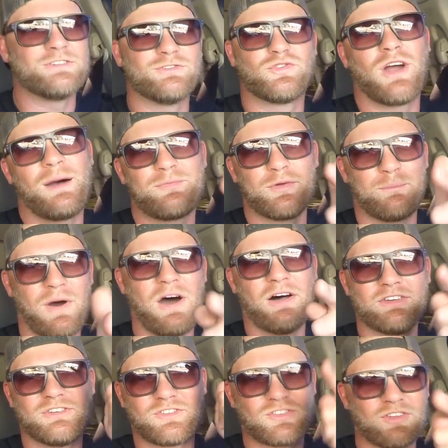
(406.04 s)
you dropped the ball,
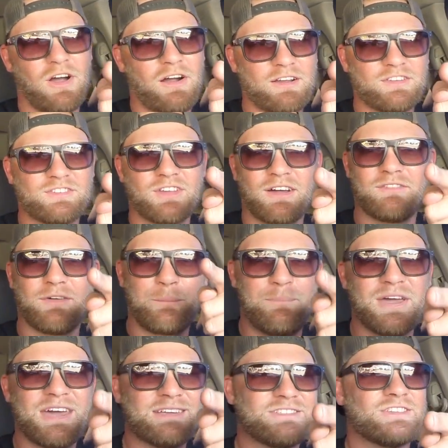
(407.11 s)
you sorry son of a
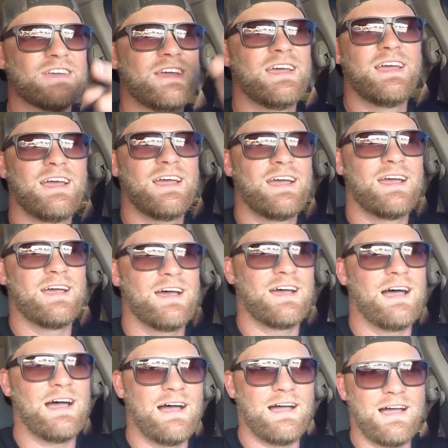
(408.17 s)
bitch.
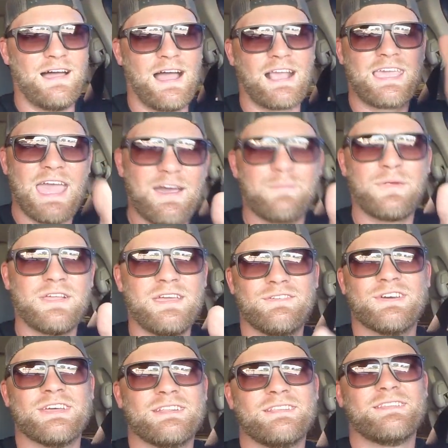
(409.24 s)
I can't believe
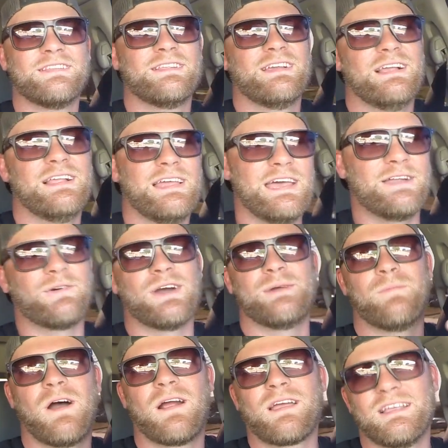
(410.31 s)
it. Anyway,
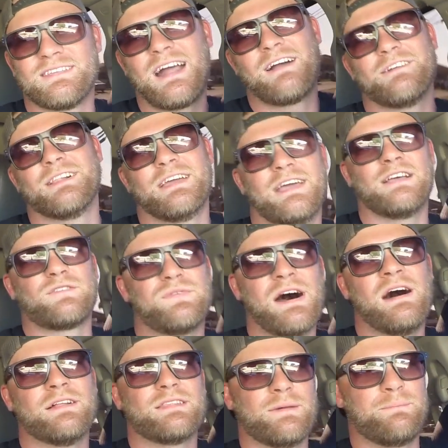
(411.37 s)
Mark, it's not really his
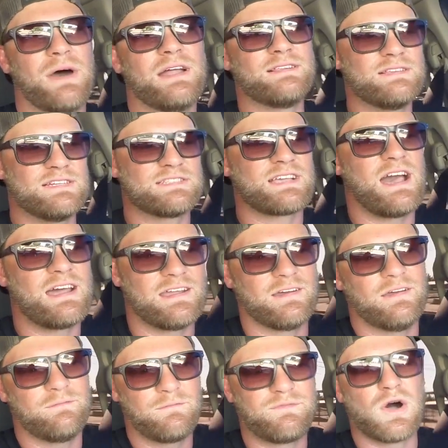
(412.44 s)
fault. The button is kind
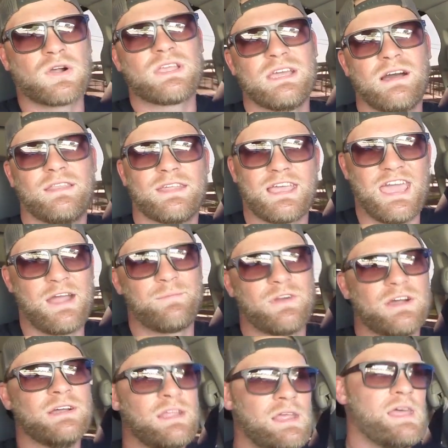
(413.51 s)
of funky on the
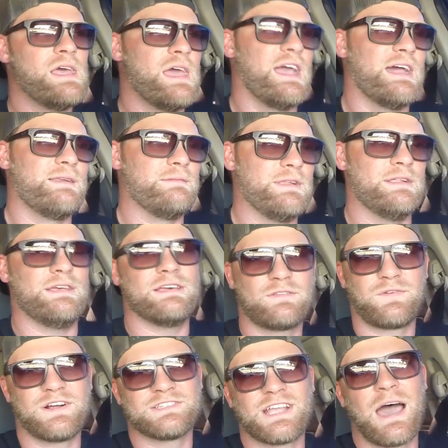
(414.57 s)
camera, and his
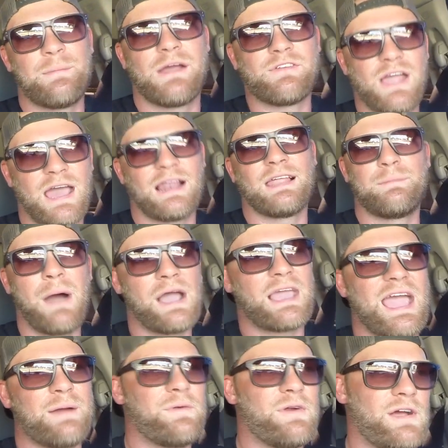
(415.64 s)
first time ever handling my
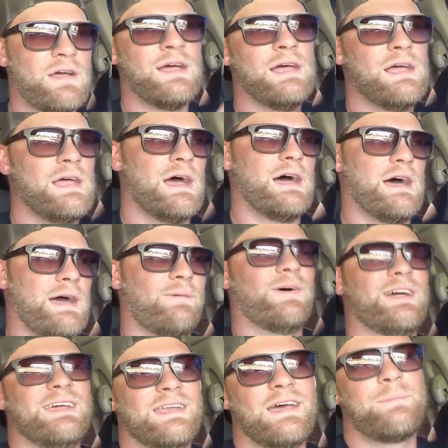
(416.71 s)
camera, what
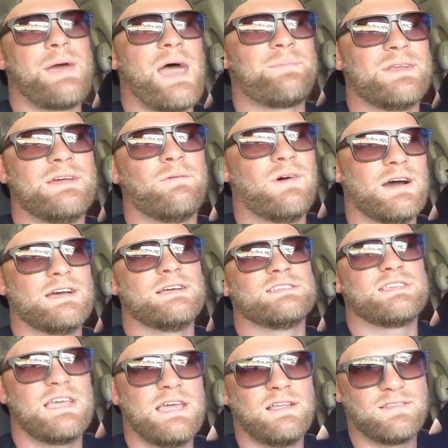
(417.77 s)
ended up happening was
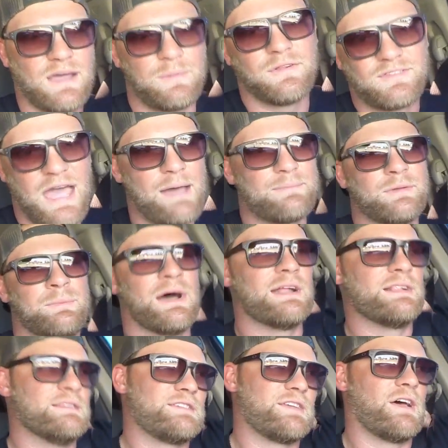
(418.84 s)
he double tapped the
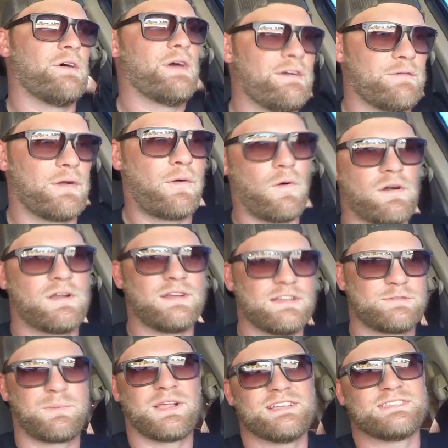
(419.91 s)
button, so it recorded a
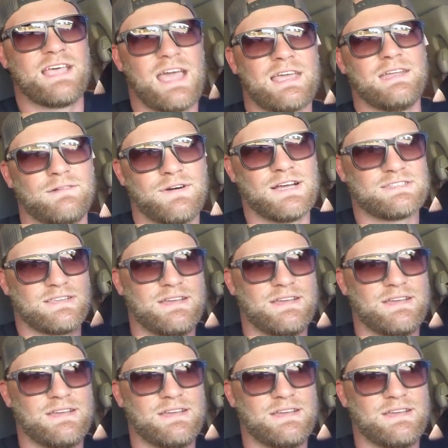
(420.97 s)
split second of us